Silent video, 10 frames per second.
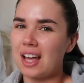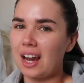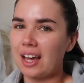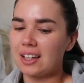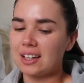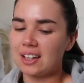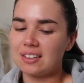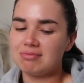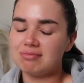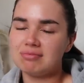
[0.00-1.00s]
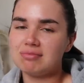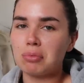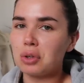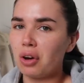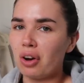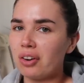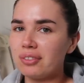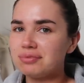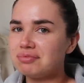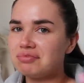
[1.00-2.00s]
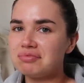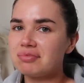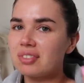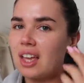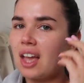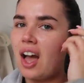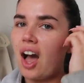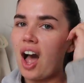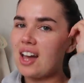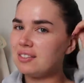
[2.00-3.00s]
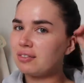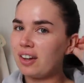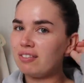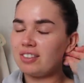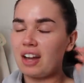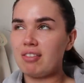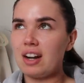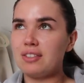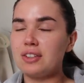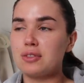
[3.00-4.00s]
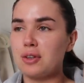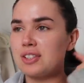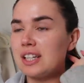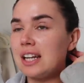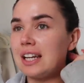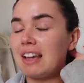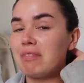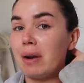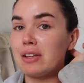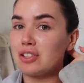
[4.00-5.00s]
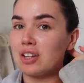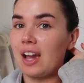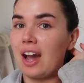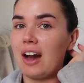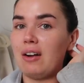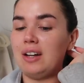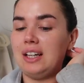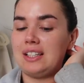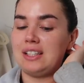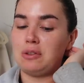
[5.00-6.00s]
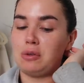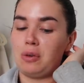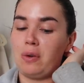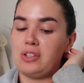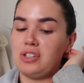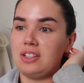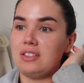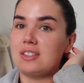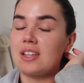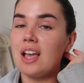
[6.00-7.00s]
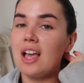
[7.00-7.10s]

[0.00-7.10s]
that, like, were not, I didn't find that relevant, so I was gonna leave, but I stuck it out and listened to all the questions.